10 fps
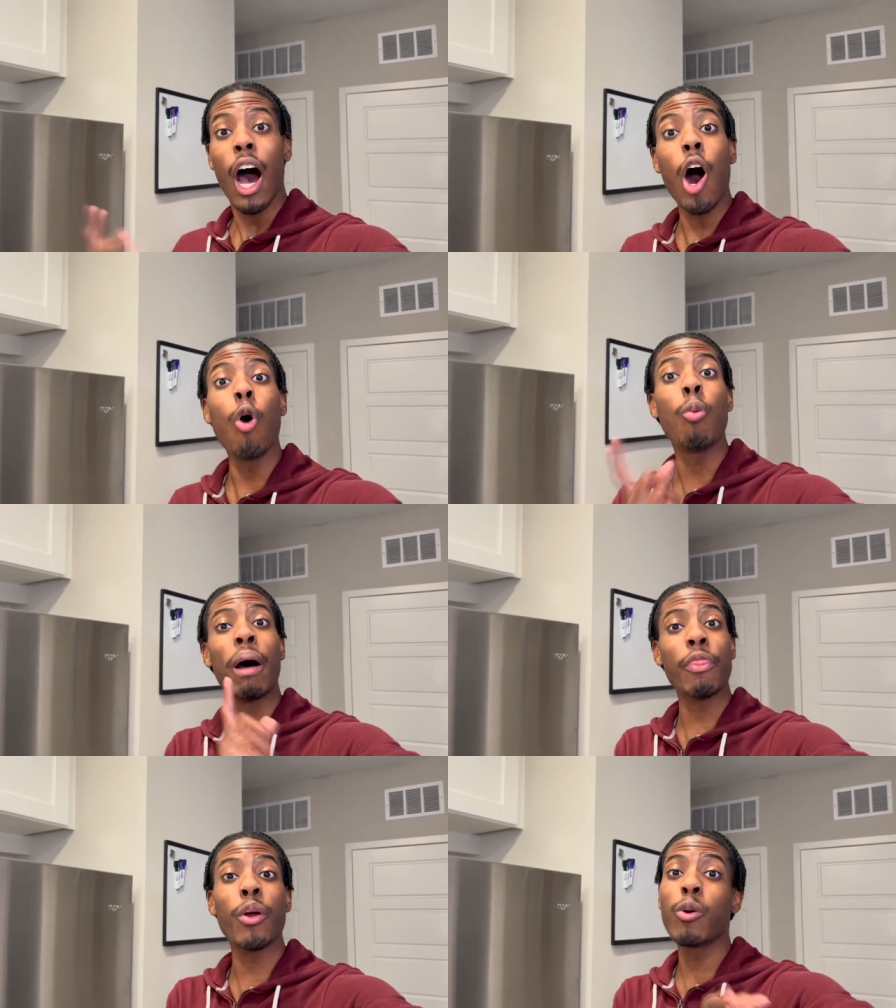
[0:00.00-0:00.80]
oh
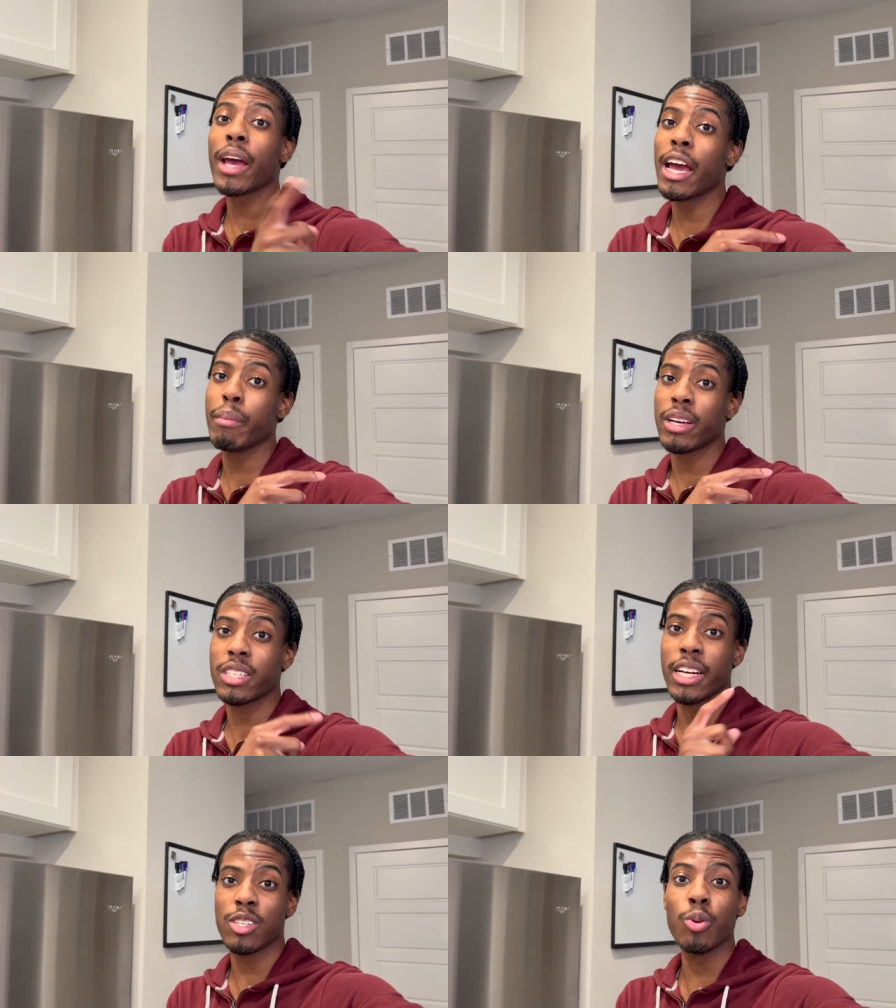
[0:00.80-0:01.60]
my throw came
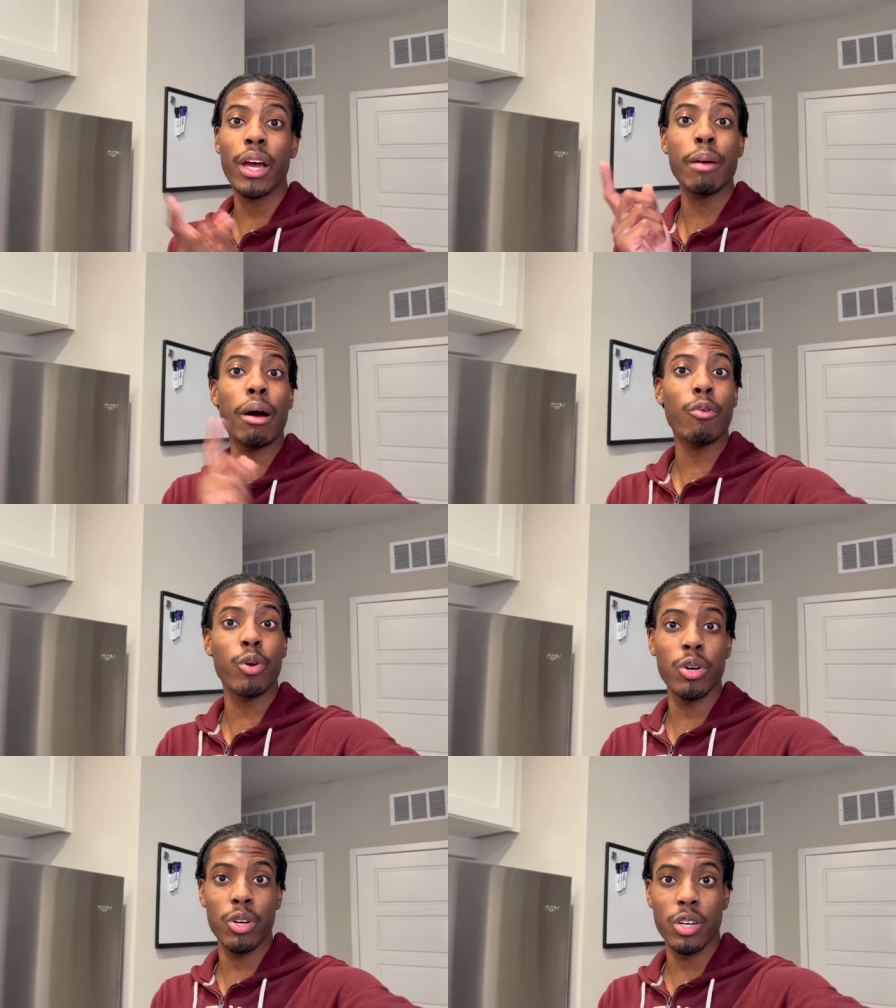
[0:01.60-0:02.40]
yesterday too and my
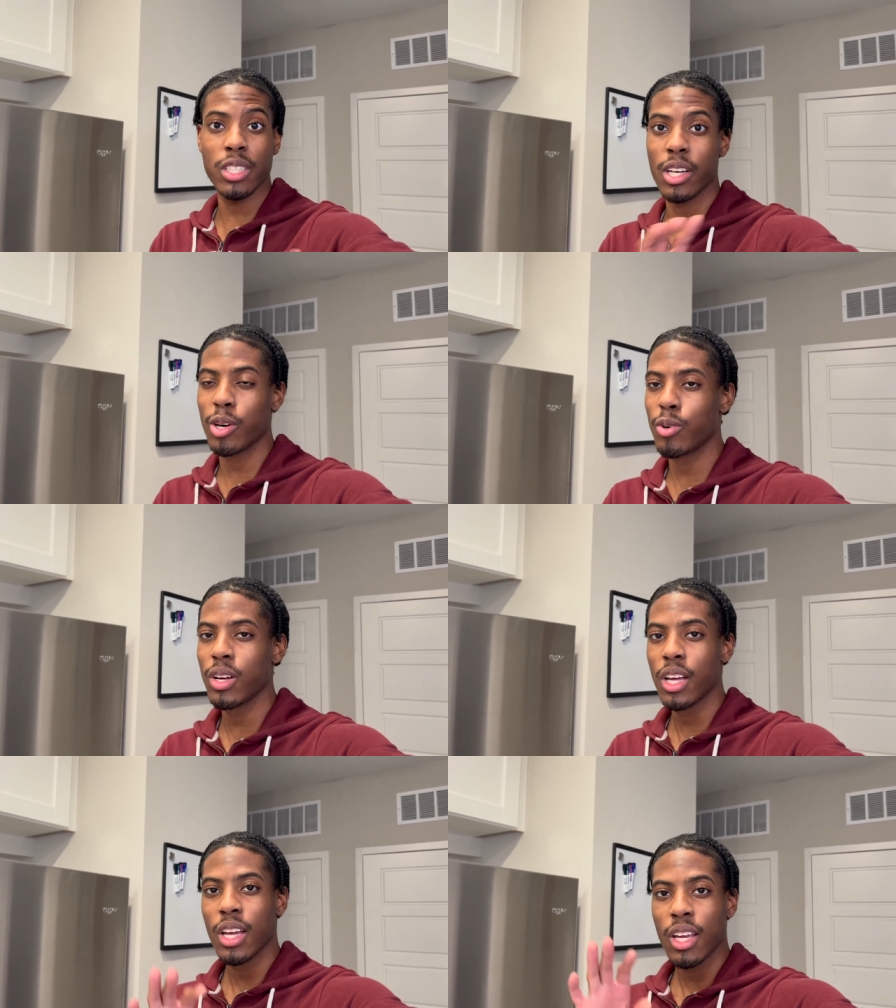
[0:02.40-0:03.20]
rug so
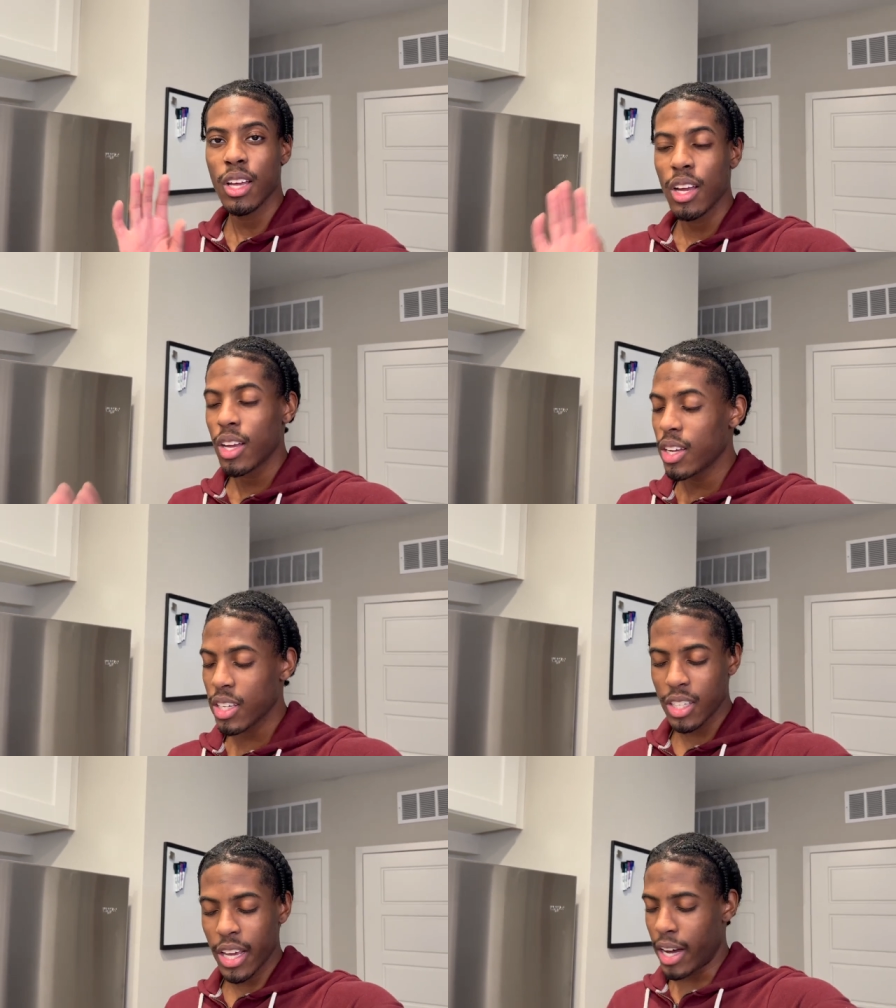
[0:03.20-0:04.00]

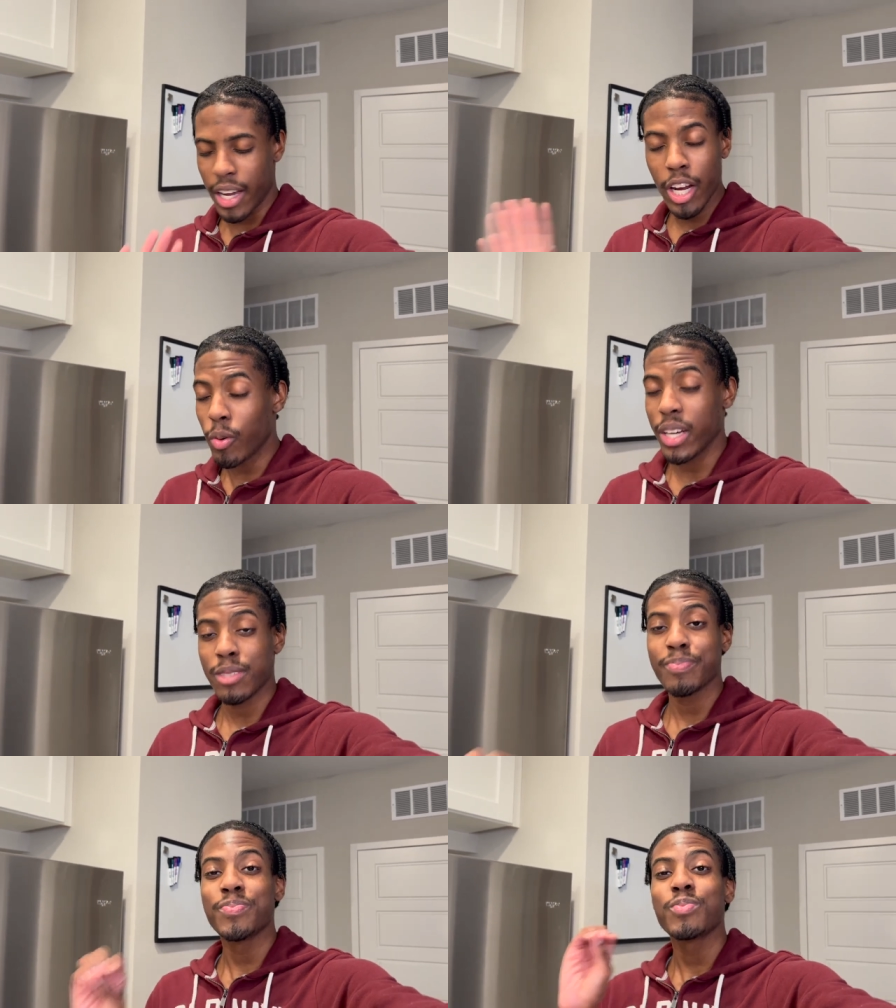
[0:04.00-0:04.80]
yeah anyways
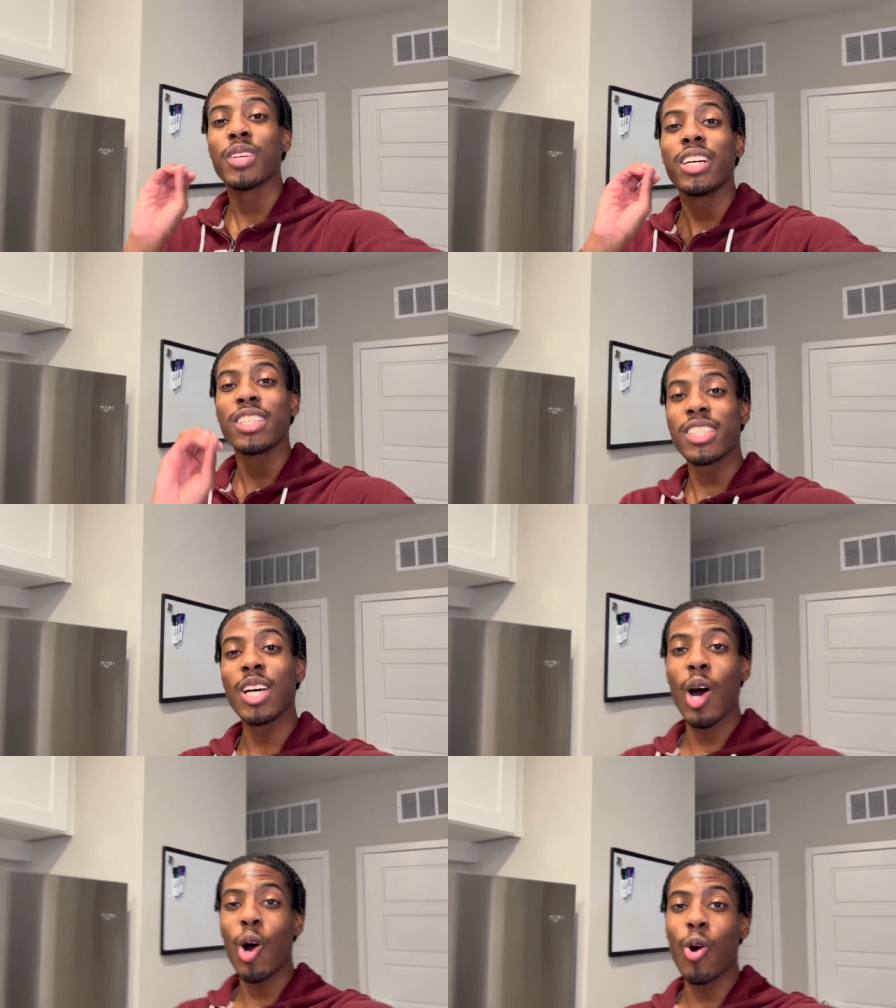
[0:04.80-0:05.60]

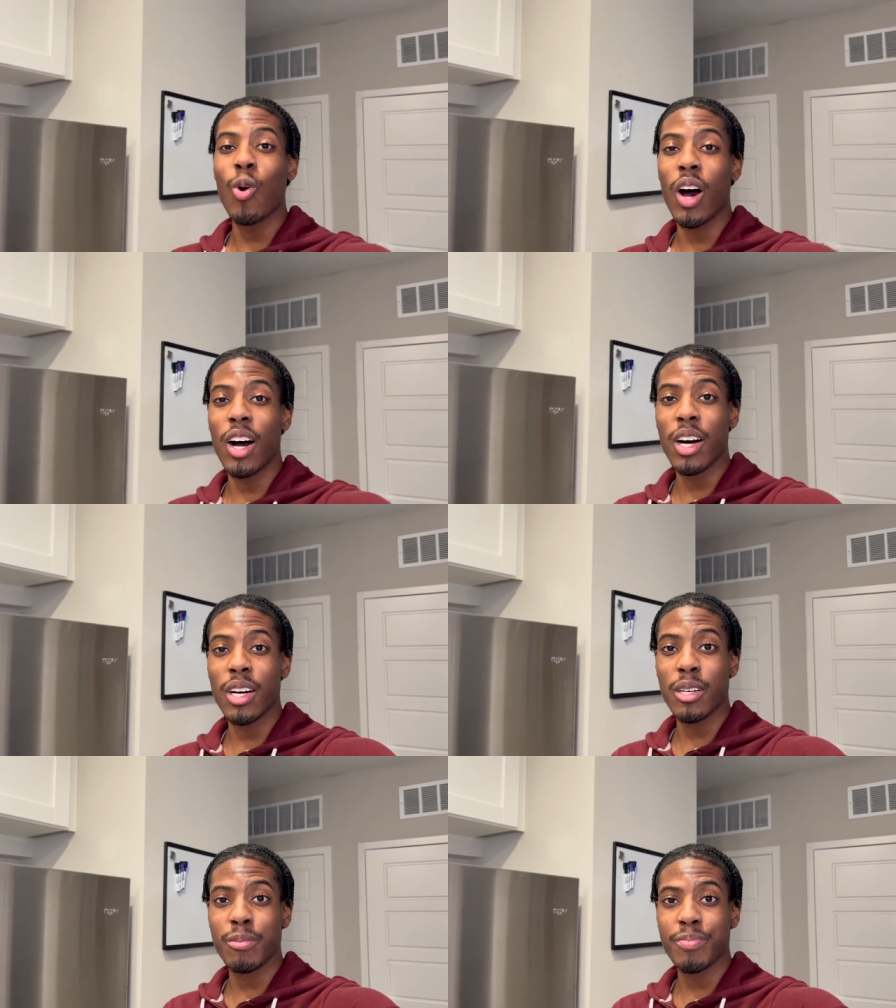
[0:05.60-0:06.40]
so
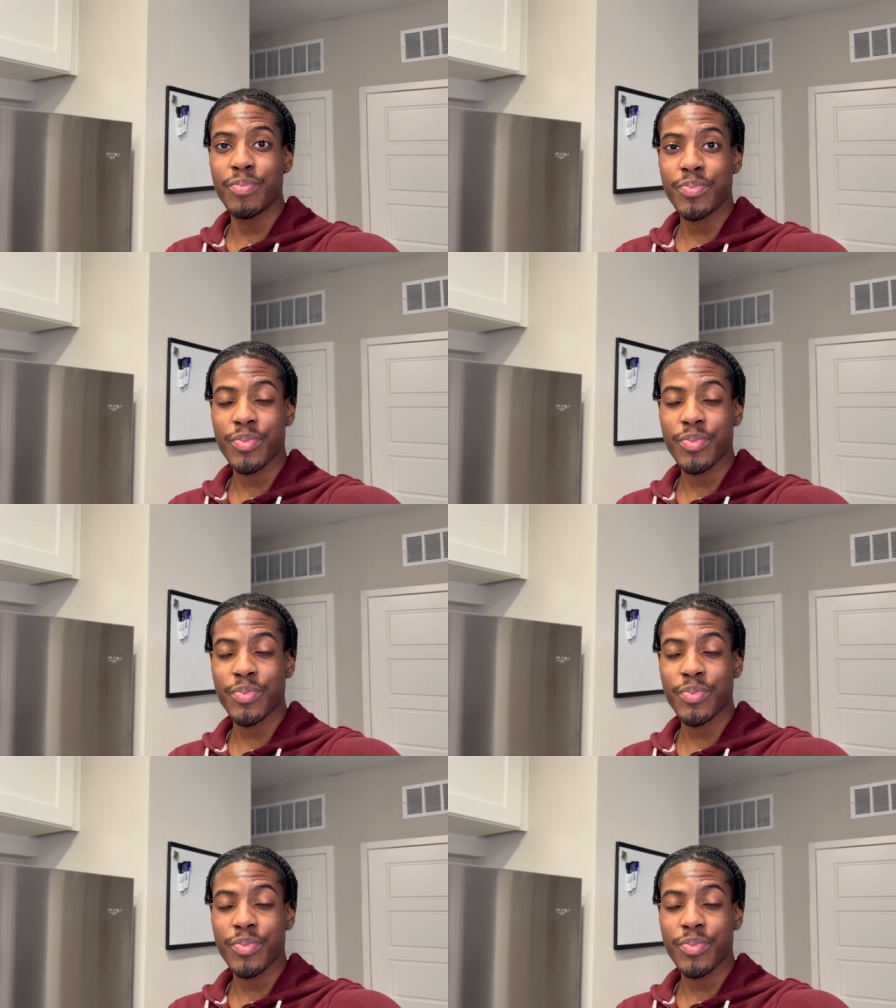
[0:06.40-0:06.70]
um